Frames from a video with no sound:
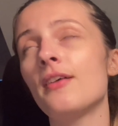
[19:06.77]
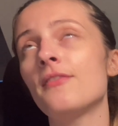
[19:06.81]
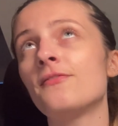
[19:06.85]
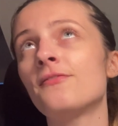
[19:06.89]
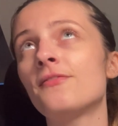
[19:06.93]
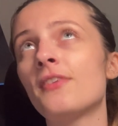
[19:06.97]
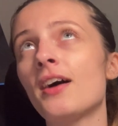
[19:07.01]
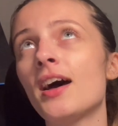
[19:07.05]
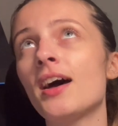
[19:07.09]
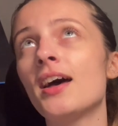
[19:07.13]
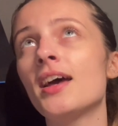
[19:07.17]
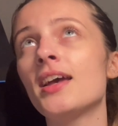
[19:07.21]

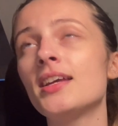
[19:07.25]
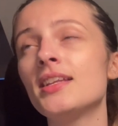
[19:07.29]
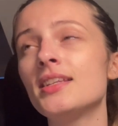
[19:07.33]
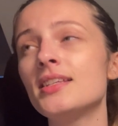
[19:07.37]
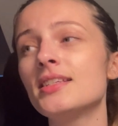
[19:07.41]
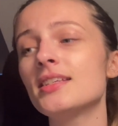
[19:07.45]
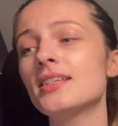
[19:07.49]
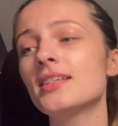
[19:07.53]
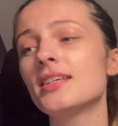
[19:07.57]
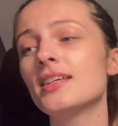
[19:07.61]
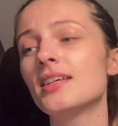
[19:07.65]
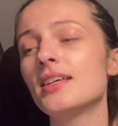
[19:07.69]

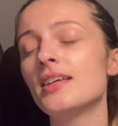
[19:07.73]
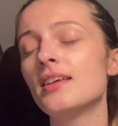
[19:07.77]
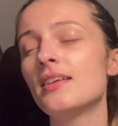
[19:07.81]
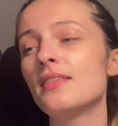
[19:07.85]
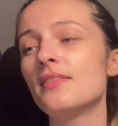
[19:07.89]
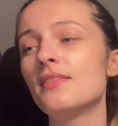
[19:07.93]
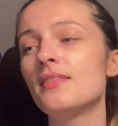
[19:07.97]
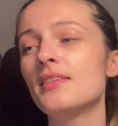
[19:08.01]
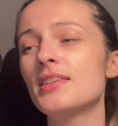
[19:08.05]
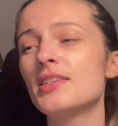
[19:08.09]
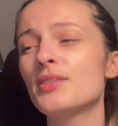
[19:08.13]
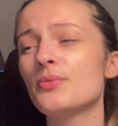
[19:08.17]
find
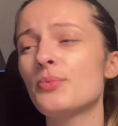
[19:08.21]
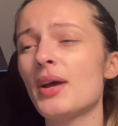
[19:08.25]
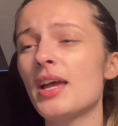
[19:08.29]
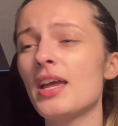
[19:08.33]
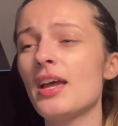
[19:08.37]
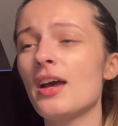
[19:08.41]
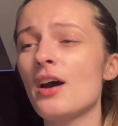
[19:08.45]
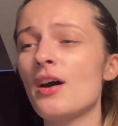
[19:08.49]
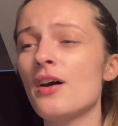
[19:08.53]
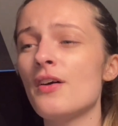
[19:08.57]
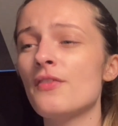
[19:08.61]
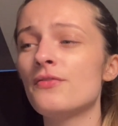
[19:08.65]
this
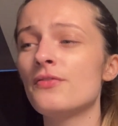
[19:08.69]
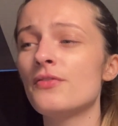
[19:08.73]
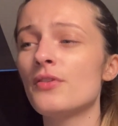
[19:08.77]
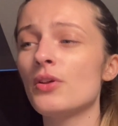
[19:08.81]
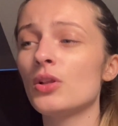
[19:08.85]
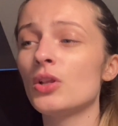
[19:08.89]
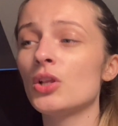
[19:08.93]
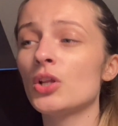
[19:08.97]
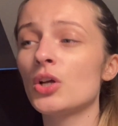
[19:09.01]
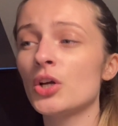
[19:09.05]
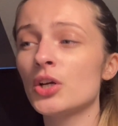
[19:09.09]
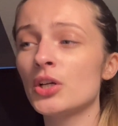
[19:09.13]
way of
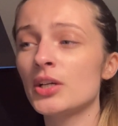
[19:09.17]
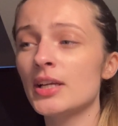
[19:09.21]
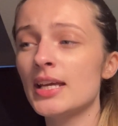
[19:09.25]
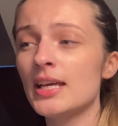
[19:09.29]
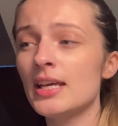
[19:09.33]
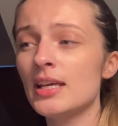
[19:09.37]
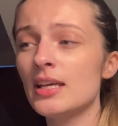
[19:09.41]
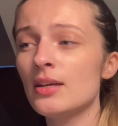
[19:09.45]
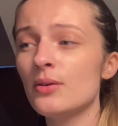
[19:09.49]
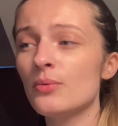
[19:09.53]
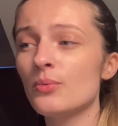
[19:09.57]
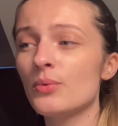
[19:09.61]

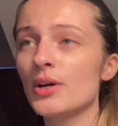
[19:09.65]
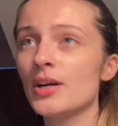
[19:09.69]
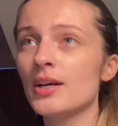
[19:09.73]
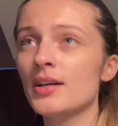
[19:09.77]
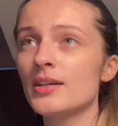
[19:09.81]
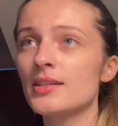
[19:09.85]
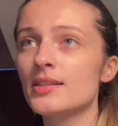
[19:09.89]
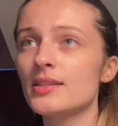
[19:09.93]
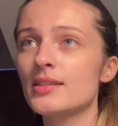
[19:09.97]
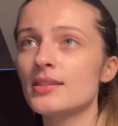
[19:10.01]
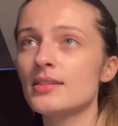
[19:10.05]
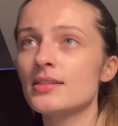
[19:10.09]
learning
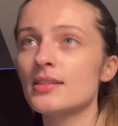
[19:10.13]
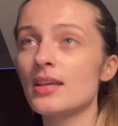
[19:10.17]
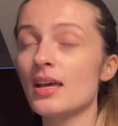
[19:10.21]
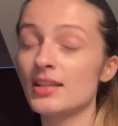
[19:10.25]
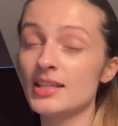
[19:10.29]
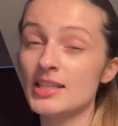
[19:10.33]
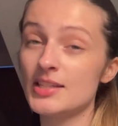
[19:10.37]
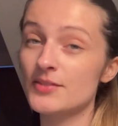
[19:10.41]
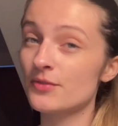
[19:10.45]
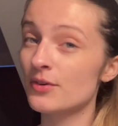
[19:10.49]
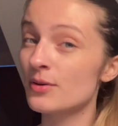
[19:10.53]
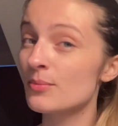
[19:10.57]
works, at
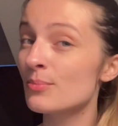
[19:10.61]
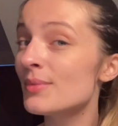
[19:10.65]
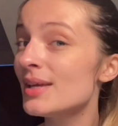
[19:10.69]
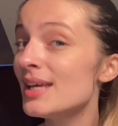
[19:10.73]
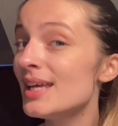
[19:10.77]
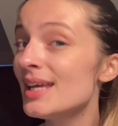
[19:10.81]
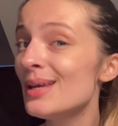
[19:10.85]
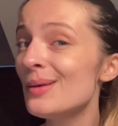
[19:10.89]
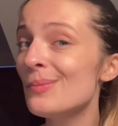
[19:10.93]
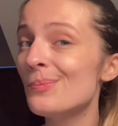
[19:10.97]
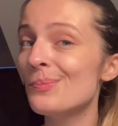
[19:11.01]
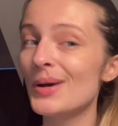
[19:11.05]
least for
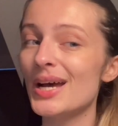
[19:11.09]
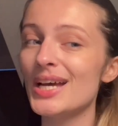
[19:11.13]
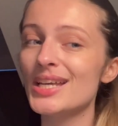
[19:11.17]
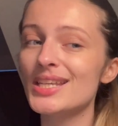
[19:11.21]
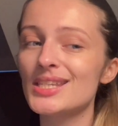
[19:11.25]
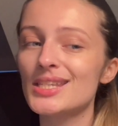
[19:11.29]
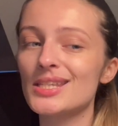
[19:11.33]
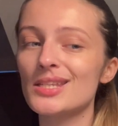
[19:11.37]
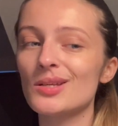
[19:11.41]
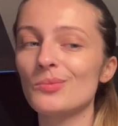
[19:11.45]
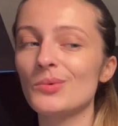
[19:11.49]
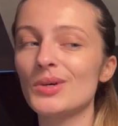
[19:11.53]
me,
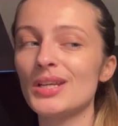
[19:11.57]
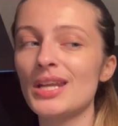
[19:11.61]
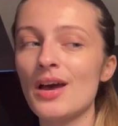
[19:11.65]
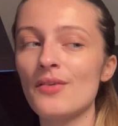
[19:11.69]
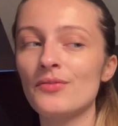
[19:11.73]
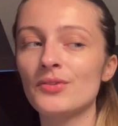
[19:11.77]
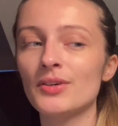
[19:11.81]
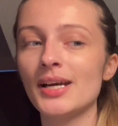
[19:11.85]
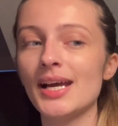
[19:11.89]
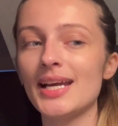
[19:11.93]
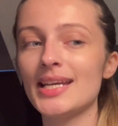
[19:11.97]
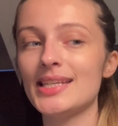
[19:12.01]
best
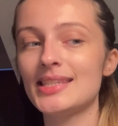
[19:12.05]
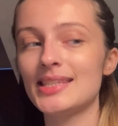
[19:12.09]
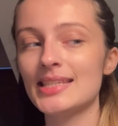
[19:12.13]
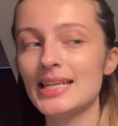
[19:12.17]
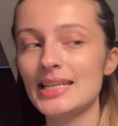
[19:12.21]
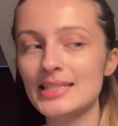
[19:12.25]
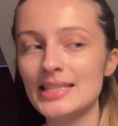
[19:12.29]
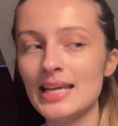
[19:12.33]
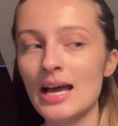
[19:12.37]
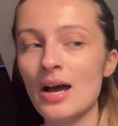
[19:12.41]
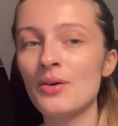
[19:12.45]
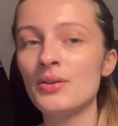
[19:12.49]
whenever I
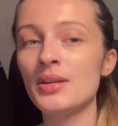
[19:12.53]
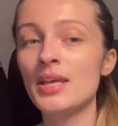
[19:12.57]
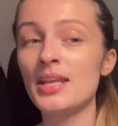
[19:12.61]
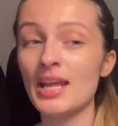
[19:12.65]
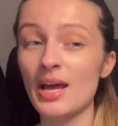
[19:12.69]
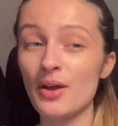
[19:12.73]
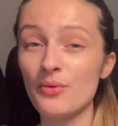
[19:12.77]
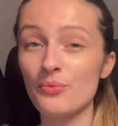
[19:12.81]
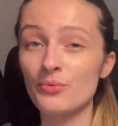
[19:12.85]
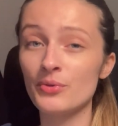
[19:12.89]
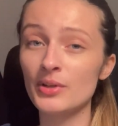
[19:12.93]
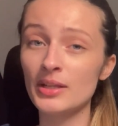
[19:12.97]
sit down and
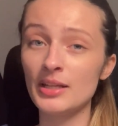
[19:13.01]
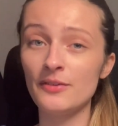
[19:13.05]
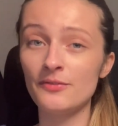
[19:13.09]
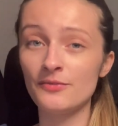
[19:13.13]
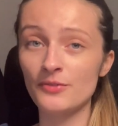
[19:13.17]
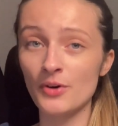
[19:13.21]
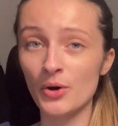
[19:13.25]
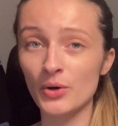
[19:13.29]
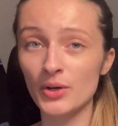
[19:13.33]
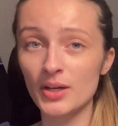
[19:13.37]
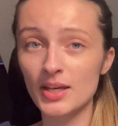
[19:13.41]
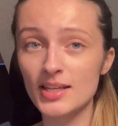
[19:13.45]
I really
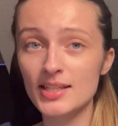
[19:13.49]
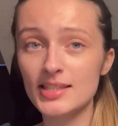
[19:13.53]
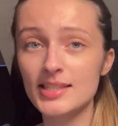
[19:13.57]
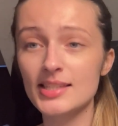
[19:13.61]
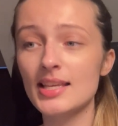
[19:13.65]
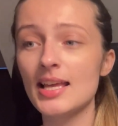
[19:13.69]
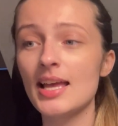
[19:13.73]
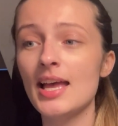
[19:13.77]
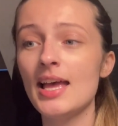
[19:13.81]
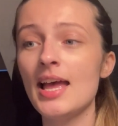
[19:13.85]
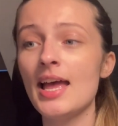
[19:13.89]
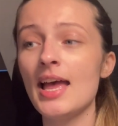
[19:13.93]

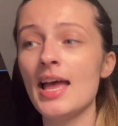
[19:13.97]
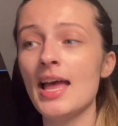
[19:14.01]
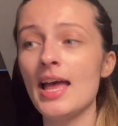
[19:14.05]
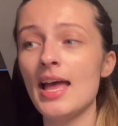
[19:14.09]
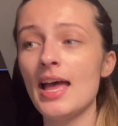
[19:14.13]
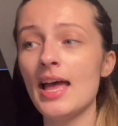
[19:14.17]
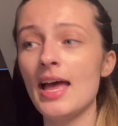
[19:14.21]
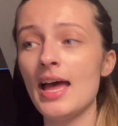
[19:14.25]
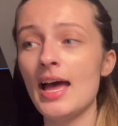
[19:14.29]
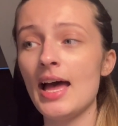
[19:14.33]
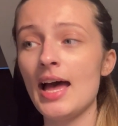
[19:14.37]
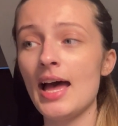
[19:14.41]
focus
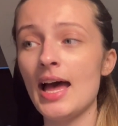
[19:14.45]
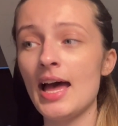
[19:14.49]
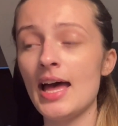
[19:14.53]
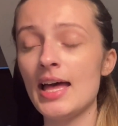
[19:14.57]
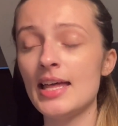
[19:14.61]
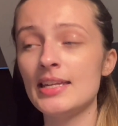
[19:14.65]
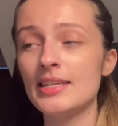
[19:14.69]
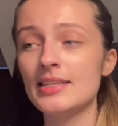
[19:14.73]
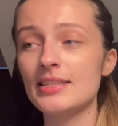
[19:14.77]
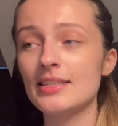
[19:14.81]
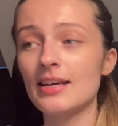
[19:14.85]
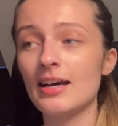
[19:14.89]

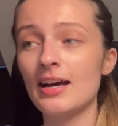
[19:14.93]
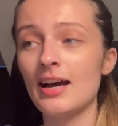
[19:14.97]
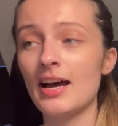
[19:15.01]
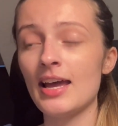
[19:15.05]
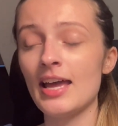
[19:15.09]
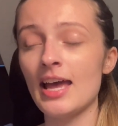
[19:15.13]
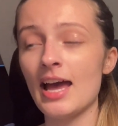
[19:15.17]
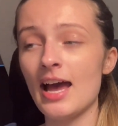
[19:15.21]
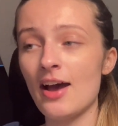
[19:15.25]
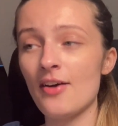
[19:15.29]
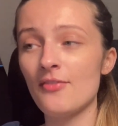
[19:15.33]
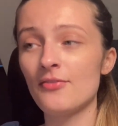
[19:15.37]
and I
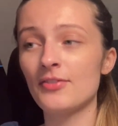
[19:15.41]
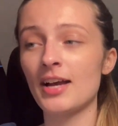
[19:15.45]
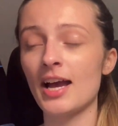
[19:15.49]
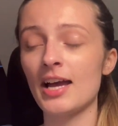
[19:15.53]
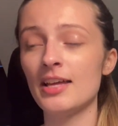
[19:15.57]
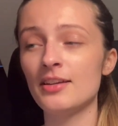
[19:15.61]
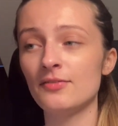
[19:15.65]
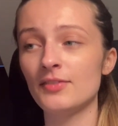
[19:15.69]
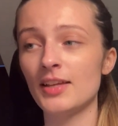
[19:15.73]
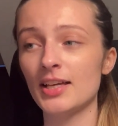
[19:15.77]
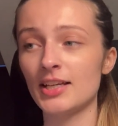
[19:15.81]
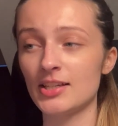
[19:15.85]
have
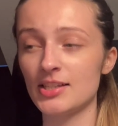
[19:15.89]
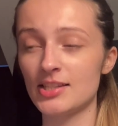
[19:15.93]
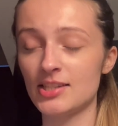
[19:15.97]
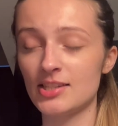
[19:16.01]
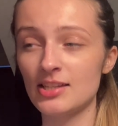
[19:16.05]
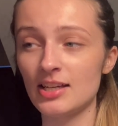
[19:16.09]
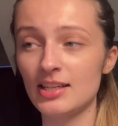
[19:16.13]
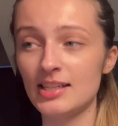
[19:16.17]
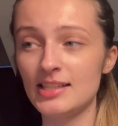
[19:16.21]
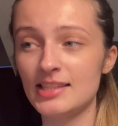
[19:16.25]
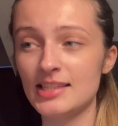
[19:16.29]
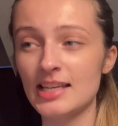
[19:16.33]
kind of like a
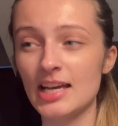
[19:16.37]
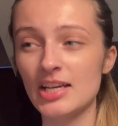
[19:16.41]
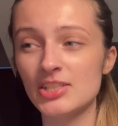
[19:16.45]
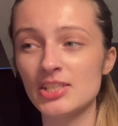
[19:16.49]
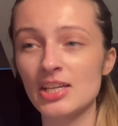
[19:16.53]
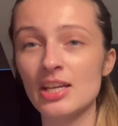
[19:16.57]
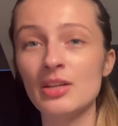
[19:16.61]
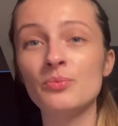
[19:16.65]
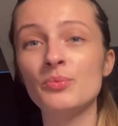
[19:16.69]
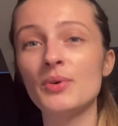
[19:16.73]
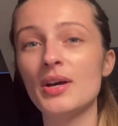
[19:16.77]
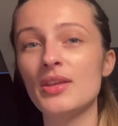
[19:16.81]
study
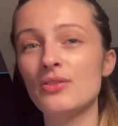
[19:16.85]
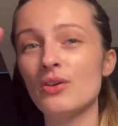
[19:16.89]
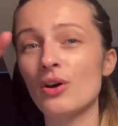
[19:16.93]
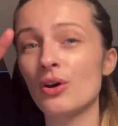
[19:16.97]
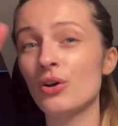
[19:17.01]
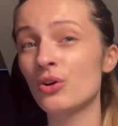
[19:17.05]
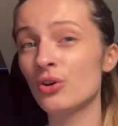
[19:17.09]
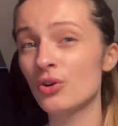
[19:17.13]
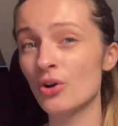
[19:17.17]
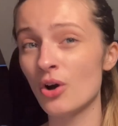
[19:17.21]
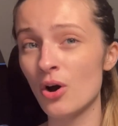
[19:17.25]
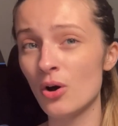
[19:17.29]
session with a
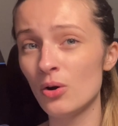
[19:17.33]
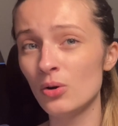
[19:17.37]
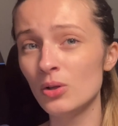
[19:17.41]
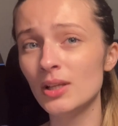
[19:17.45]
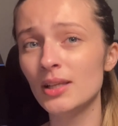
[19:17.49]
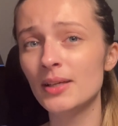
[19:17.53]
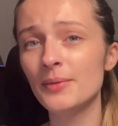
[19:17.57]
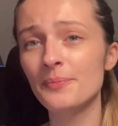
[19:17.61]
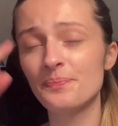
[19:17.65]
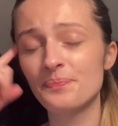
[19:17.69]
goal